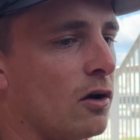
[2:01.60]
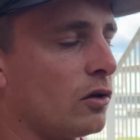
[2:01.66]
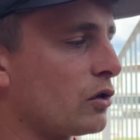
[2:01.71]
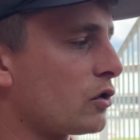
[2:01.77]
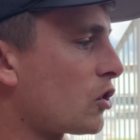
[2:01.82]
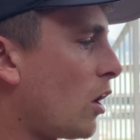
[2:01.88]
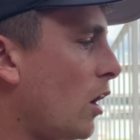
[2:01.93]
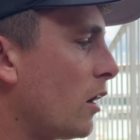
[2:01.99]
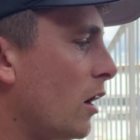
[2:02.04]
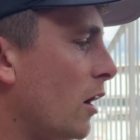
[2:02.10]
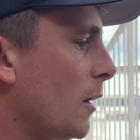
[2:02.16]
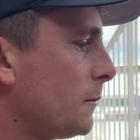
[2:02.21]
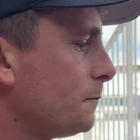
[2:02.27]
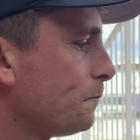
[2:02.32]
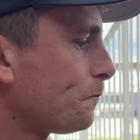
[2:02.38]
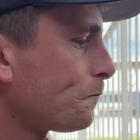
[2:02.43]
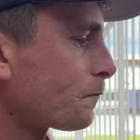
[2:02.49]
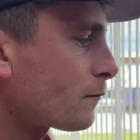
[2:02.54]
on trying to
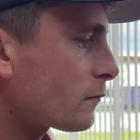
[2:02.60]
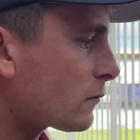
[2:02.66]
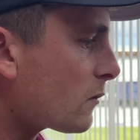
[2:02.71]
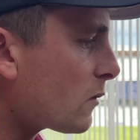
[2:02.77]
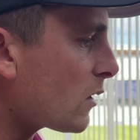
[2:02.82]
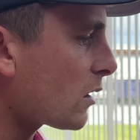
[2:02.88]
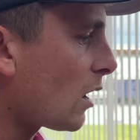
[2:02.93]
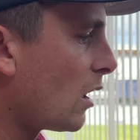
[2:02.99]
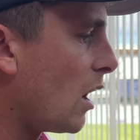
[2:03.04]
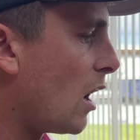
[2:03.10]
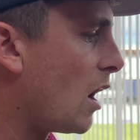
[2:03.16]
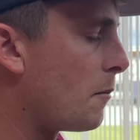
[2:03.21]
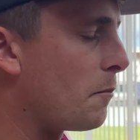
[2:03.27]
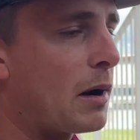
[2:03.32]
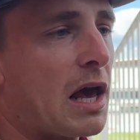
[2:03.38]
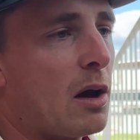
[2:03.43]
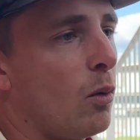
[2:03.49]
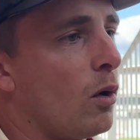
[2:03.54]

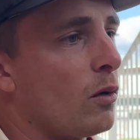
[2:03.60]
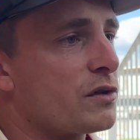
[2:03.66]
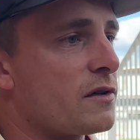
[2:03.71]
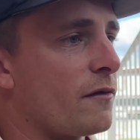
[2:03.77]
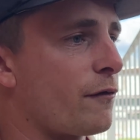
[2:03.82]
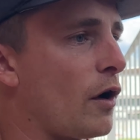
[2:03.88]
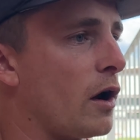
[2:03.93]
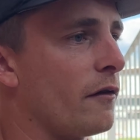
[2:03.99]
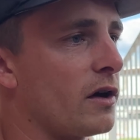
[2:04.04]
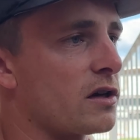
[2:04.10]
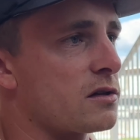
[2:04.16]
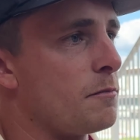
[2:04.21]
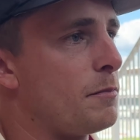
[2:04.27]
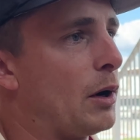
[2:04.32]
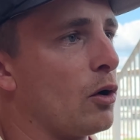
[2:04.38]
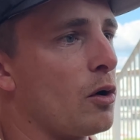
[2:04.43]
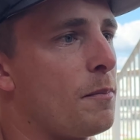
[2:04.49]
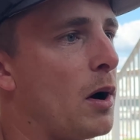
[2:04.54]
um, play what was in front of us and
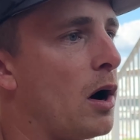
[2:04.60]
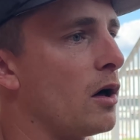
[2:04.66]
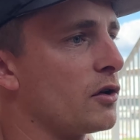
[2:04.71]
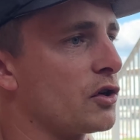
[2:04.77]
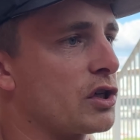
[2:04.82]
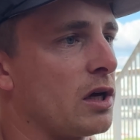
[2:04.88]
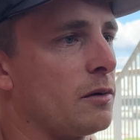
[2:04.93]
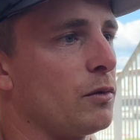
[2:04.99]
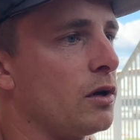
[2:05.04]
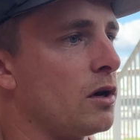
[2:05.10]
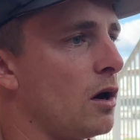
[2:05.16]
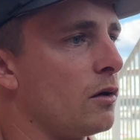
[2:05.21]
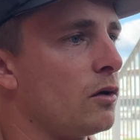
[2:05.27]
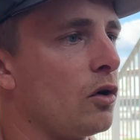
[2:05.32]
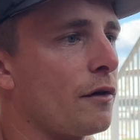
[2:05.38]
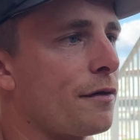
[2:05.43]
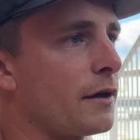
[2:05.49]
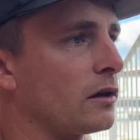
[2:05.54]
build a partnership. You know,
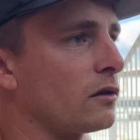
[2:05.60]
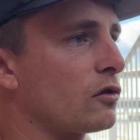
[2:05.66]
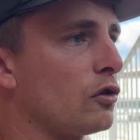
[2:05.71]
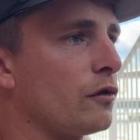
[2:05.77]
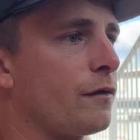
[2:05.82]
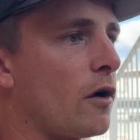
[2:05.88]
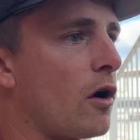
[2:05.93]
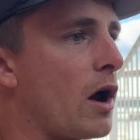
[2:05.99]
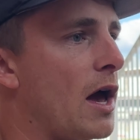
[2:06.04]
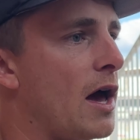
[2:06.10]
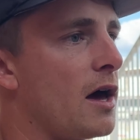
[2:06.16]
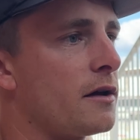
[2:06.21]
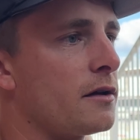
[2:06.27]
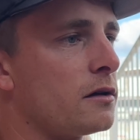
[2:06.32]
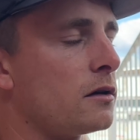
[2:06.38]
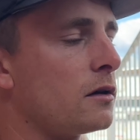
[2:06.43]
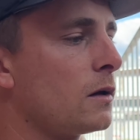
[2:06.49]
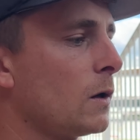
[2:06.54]
not think too far ahead.
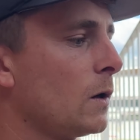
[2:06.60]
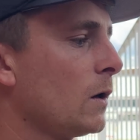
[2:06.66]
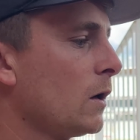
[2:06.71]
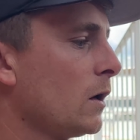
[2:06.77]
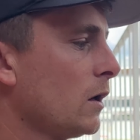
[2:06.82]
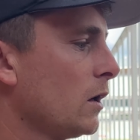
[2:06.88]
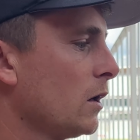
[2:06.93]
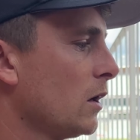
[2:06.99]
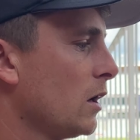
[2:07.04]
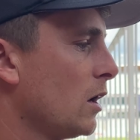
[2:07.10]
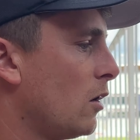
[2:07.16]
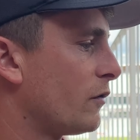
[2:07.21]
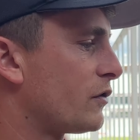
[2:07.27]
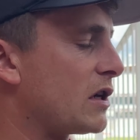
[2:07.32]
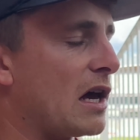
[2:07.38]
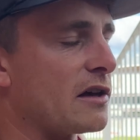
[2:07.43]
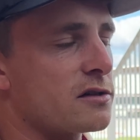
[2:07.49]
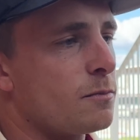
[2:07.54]
And
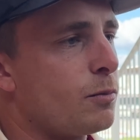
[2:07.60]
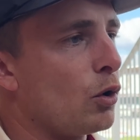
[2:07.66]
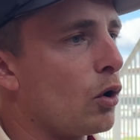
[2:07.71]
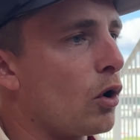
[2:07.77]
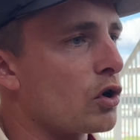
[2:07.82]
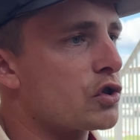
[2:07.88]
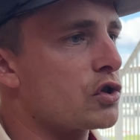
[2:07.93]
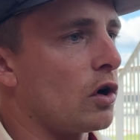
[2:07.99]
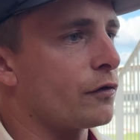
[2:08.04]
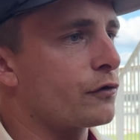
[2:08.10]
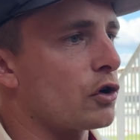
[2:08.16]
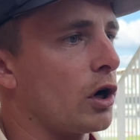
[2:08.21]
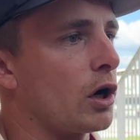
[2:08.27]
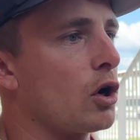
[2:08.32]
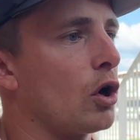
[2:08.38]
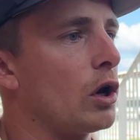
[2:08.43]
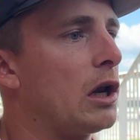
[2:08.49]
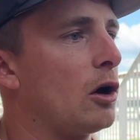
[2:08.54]
obviously, as the ball got softer,
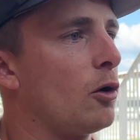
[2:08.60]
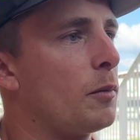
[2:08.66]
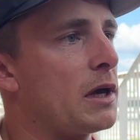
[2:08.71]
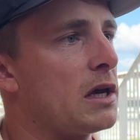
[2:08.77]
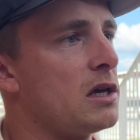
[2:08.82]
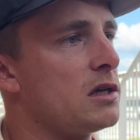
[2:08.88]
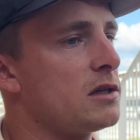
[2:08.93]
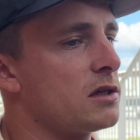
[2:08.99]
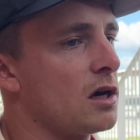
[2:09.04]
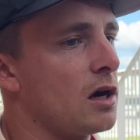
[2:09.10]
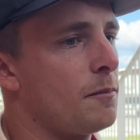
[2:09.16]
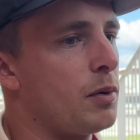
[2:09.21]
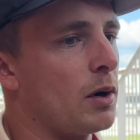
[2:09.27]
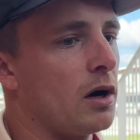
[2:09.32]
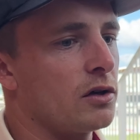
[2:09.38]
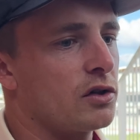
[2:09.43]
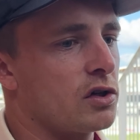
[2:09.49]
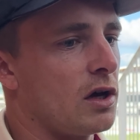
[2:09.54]
it got a little bit easier.
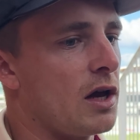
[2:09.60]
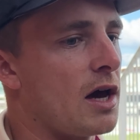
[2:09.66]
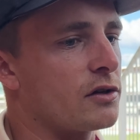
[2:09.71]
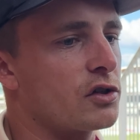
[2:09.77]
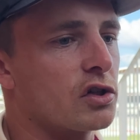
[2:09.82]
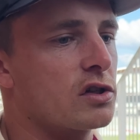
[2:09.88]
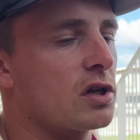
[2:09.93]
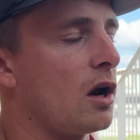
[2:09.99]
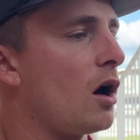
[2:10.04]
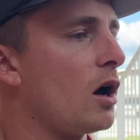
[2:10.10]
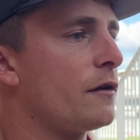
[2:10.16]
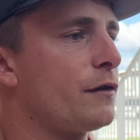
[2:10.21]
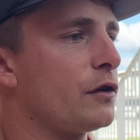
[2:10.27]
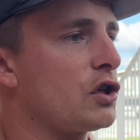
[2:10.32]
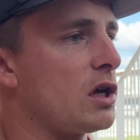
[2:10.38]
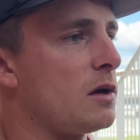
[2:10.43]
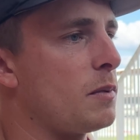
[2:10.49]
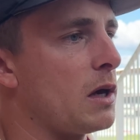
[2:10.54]
But yeah, just delighted
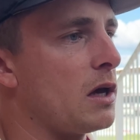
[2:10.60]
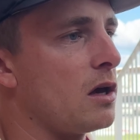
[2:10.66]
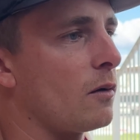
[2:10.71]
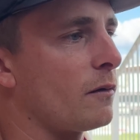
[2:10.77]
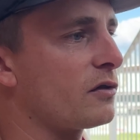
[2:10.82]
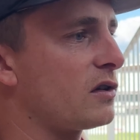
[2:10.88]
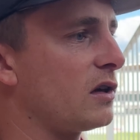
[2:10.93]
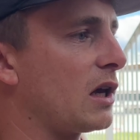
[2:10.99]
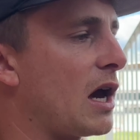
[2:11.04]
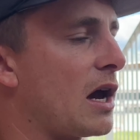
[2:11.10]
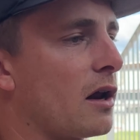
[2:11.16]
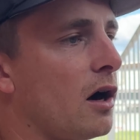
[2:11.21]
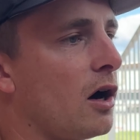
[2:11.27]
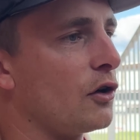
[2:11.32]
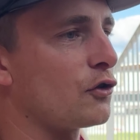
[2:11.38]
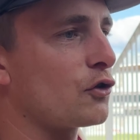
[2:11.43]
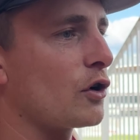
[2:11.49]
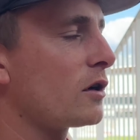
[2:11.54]
for GB, obviously getting
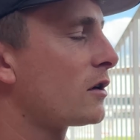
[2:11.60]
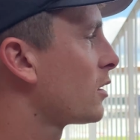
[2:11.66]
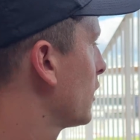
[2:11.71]
100.